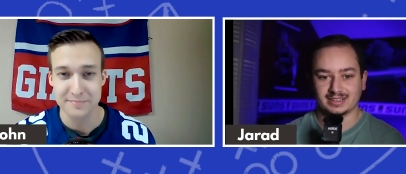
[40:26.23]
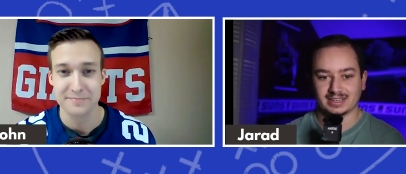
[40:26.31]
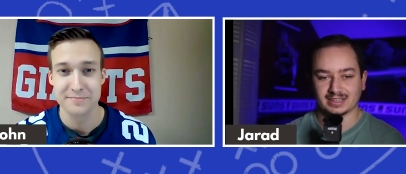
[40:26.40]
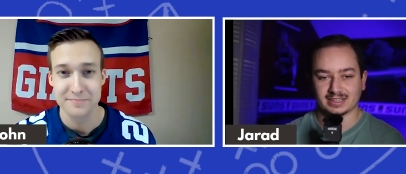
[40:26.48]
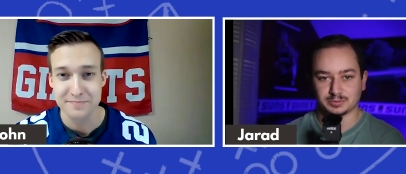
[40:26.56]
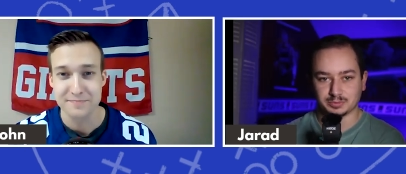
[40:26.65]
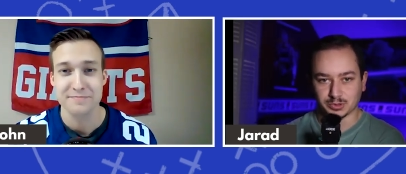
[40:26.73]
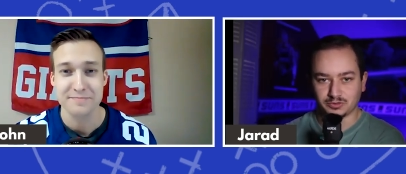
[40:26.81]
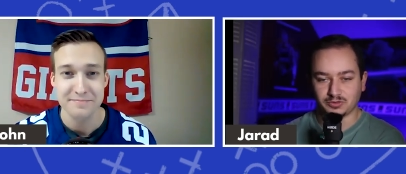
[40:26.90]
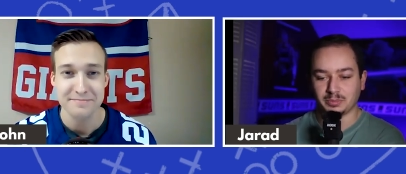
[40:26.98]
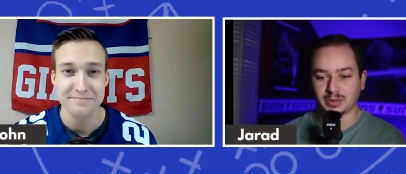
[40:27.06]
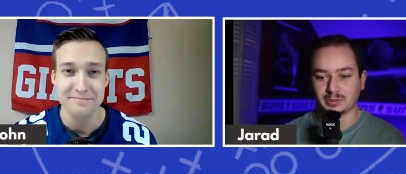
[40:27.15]
Speaker 1: And these
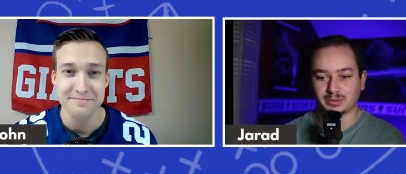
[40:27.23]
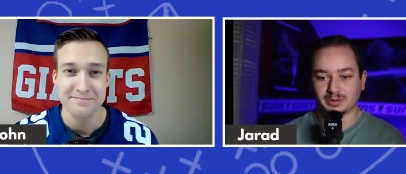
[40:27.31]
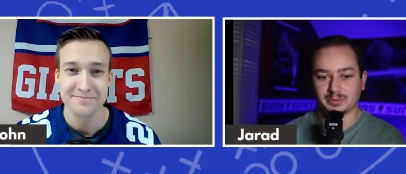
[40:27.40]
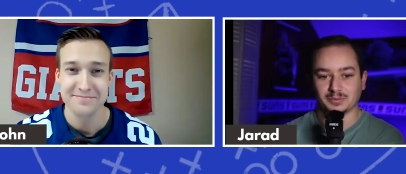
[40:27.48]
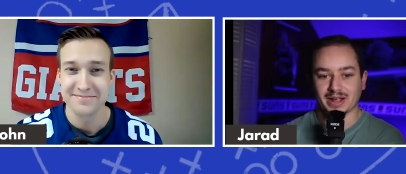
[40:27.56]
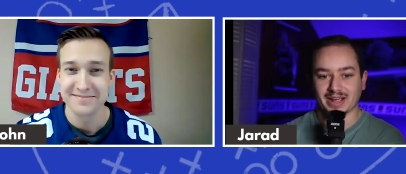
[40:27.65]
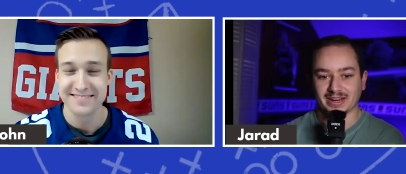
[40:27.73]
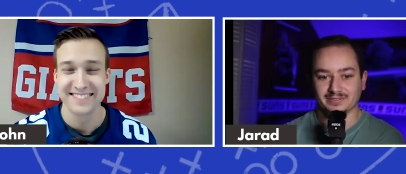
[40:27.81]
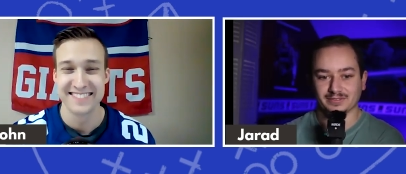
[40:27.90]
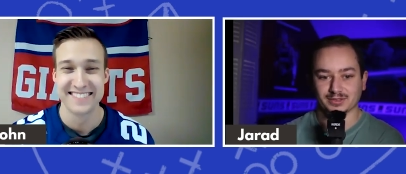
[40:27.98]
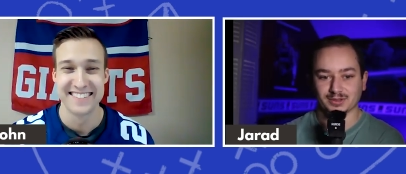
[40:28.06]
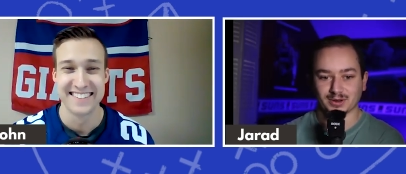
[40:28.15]
beautiful people have been waiting
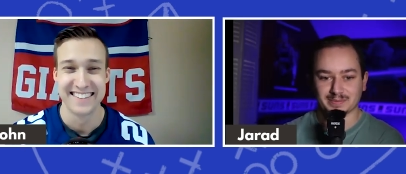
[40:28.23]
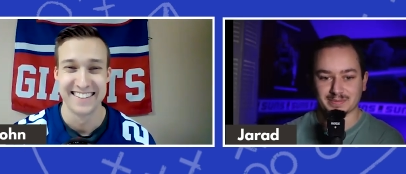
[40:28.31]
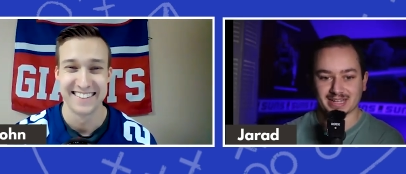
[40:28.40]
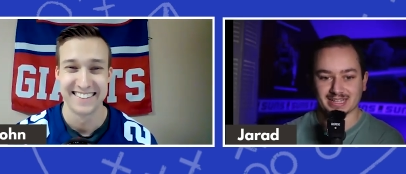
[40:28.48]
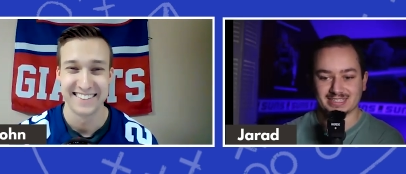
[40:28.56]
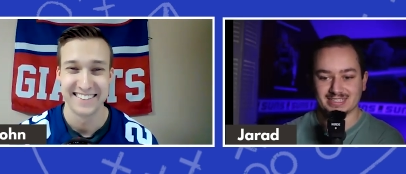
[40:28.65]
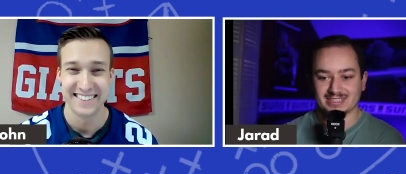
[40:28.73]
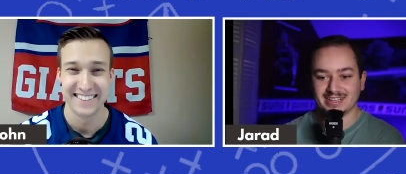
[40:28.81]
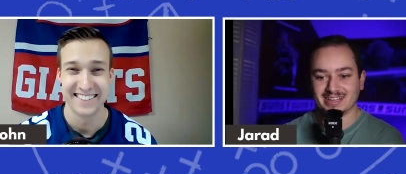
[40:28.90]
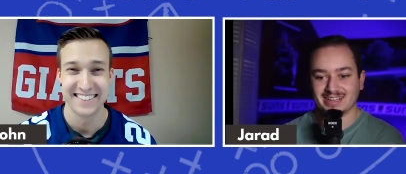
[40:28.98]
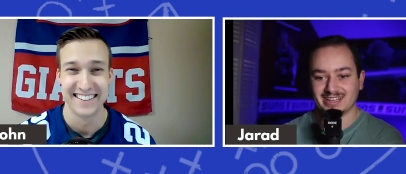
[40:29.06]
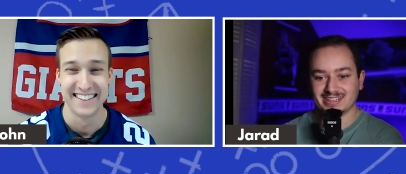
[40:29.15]
for 30 minutes
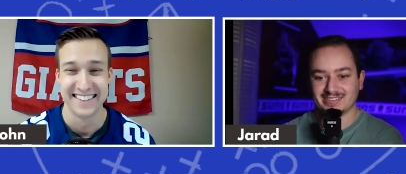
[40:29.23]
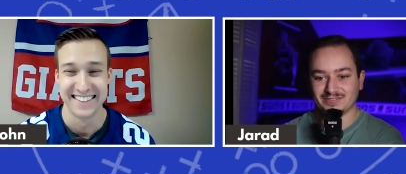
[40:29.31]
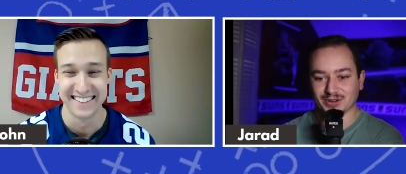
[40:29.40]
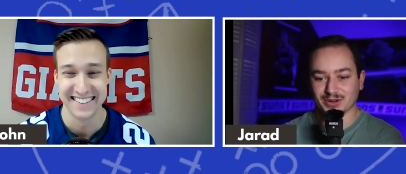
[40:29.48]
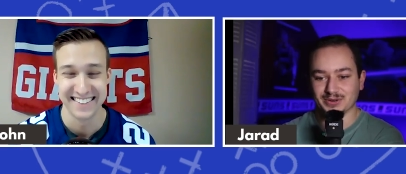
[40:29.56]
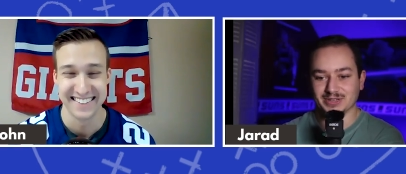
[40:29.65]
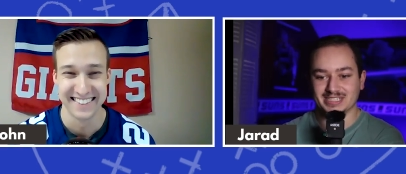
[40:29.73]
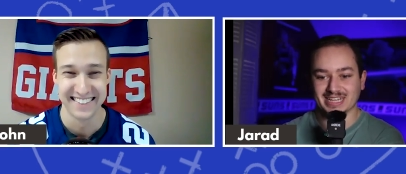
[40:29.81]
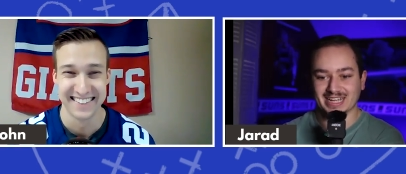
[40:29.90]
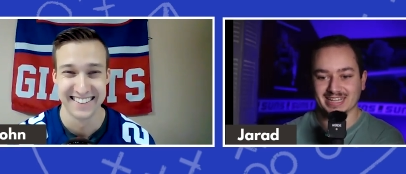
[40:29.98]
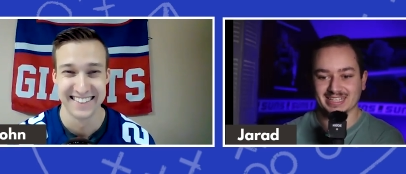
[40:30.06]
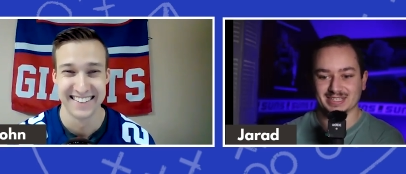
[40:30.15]
for you to
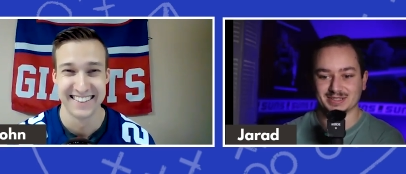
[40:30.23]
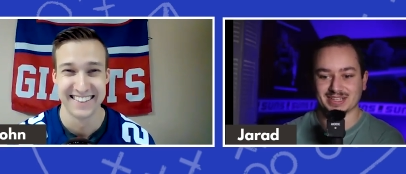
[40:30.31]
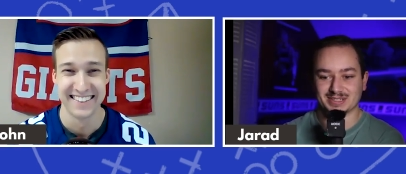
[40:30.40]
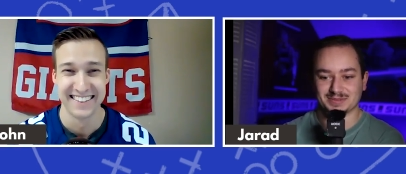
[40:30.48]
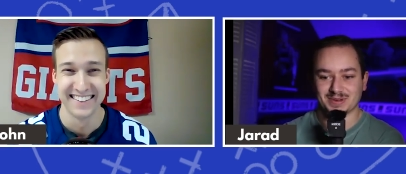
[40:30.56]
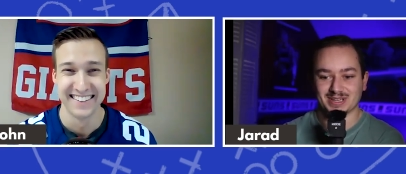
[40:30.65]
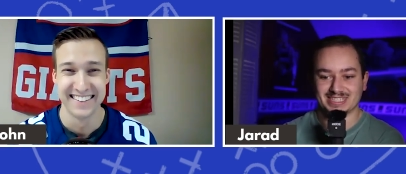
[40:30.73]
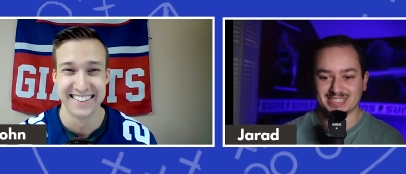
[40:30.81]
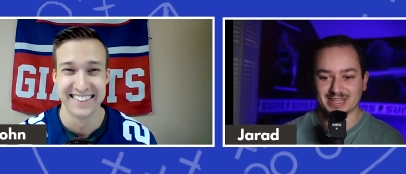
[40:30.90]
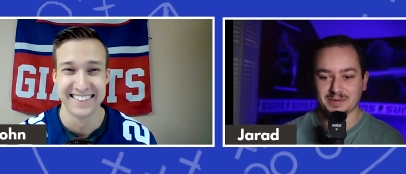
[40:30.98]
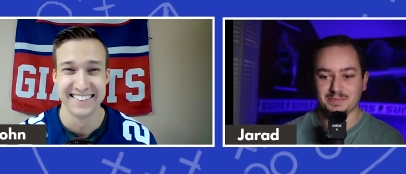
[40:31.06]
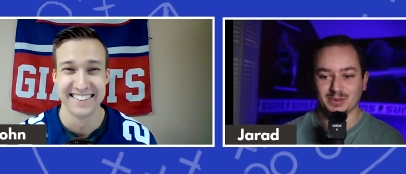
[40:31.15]
say this
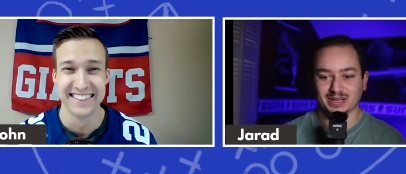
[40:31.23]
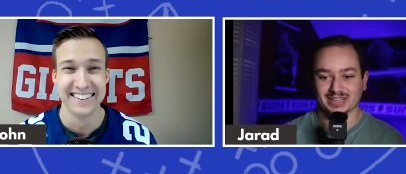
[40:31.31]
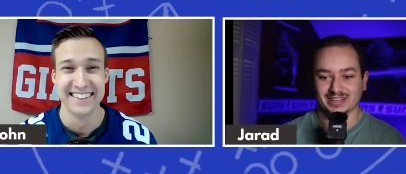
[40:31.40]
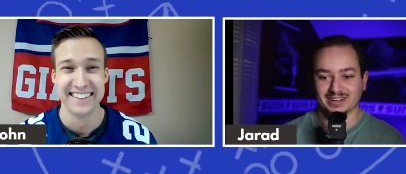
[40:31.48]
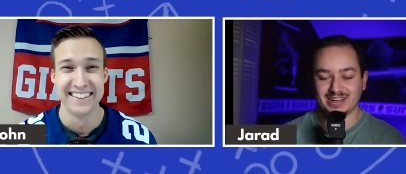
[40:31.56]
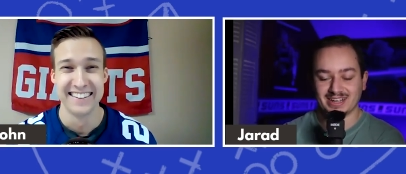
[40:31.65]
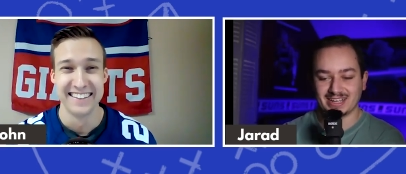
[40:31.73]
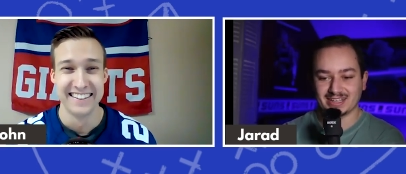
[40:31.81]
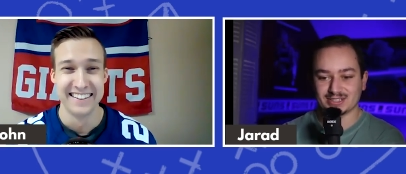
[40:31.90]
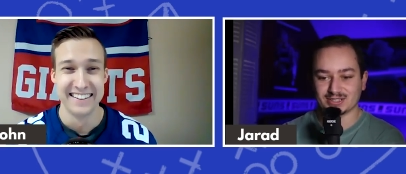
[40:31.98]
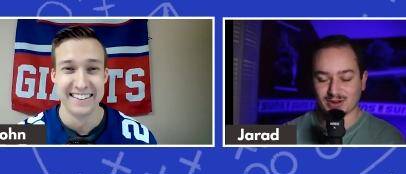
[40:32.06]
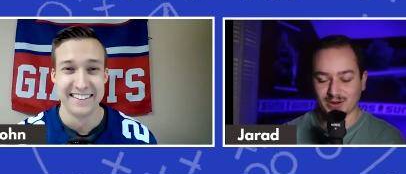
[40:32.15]
must-sit player.
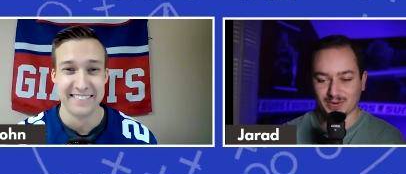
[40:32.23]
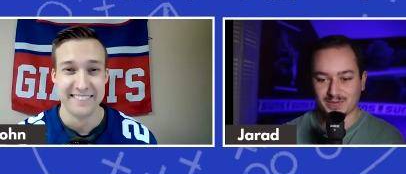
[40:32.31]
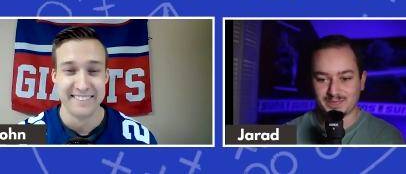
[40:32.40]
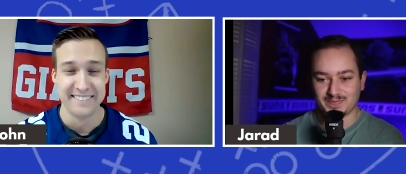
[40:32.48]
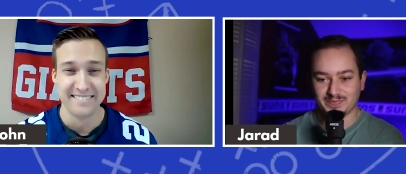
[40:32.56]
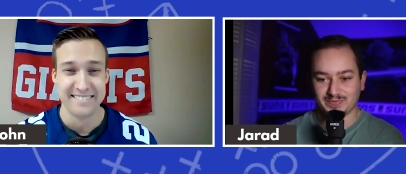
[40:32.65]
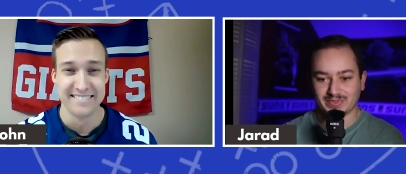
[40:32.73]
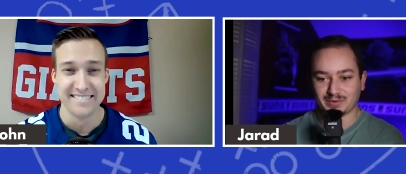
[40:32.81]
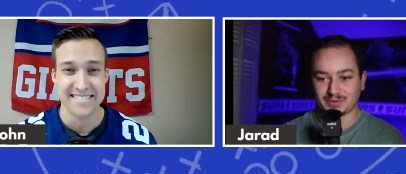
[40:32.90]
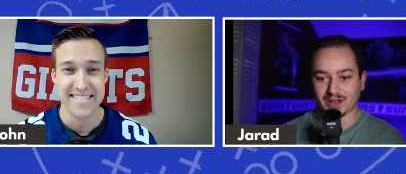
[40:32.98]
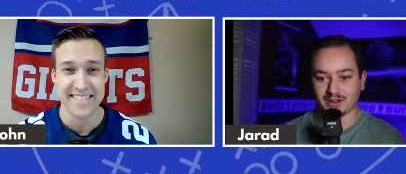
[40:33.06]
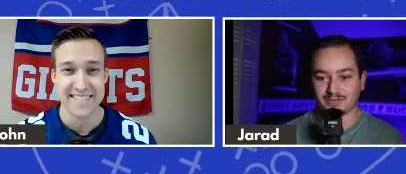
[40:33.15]
So
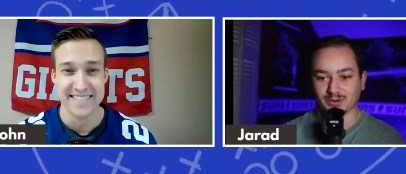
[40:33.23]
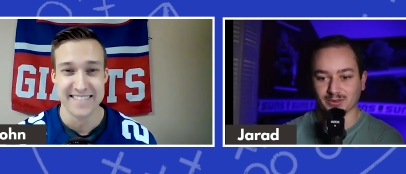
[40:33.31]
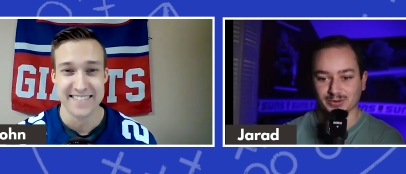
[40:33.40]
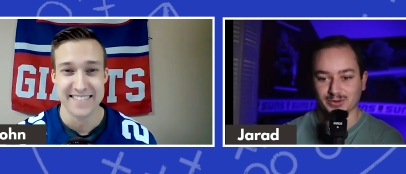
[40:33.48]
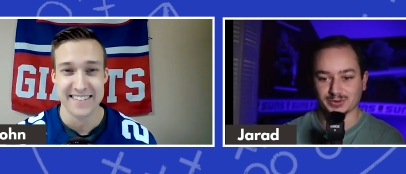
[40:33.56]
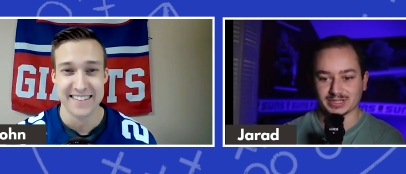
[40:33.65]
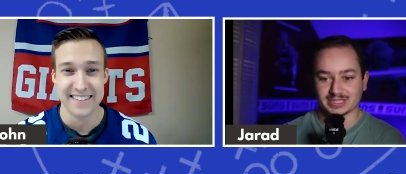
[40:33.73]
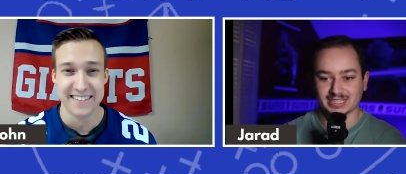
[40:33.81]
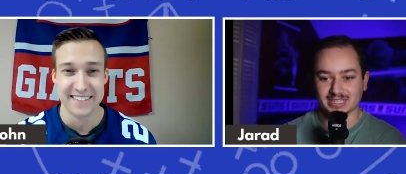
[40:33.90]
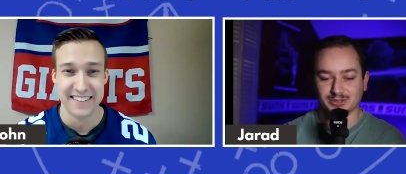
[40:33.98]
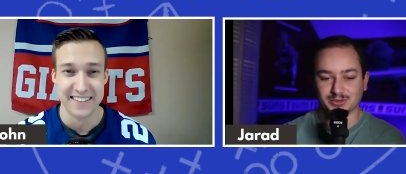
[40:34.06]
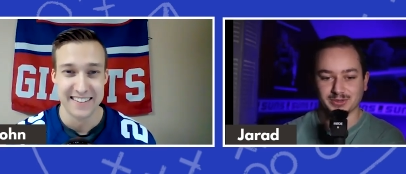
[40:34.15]
without further ado, let's
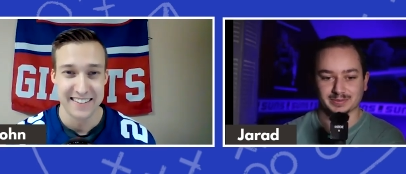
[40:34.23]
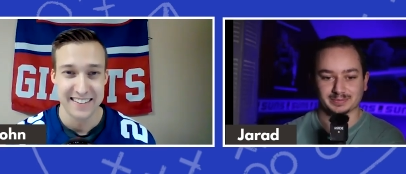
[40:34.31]
get to it.